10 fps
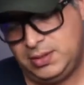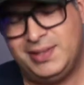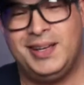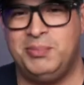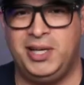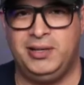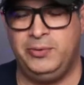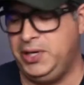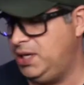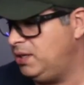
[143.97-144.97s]
I'm not going to
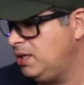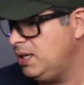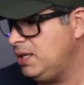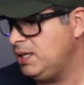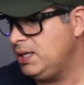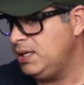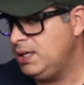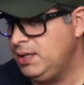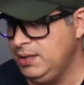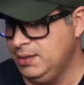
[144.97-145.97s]
read it.
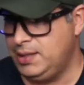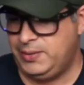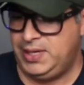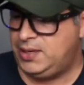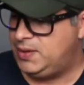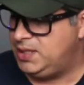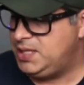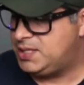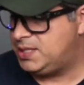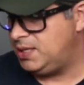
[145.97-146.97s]
Not right now, at
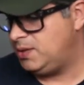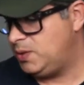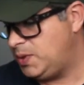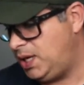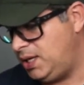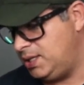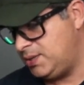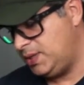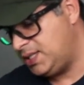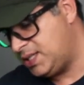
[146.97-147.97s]
least. Okay,
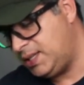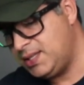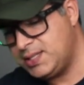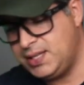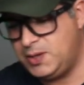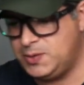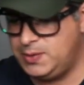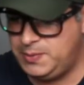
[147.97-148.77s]
so let's get this out.